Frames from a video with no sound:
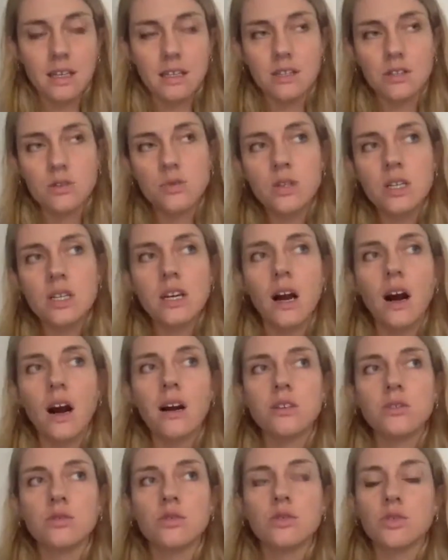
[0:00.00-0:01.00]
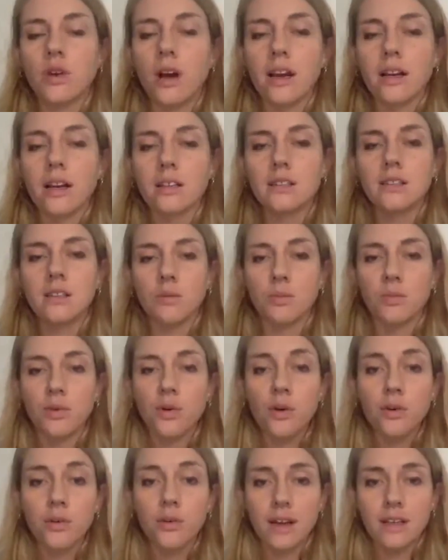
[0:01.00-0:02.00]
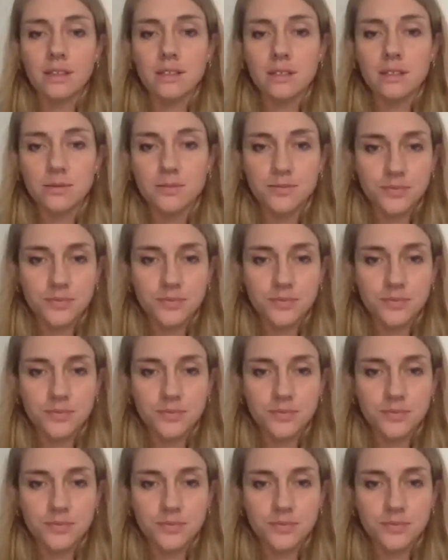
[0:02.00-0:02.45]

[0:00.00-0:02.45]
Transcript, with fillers: It's really hard to track their progress.